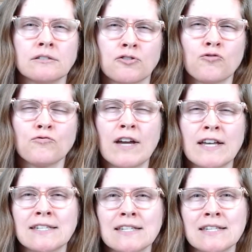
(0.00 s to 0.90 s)

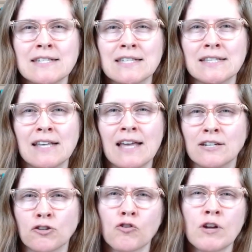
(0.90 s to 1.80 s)
dresses
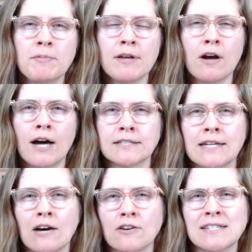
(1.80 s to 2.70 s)
and creepy haunted
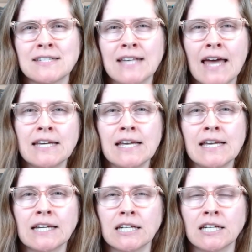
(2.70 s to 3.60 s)
house
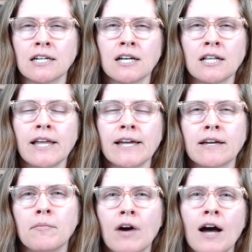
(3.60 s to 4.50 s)
setting, and like
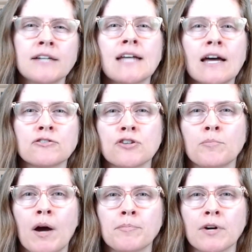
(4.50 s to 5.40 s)
haunted house soap
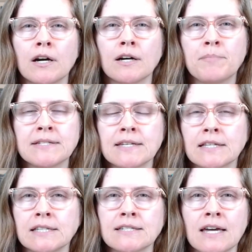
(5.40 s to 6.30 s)
opera
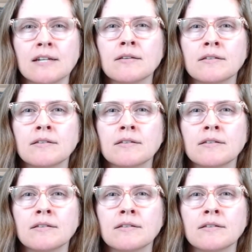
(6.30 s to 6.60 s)
basically set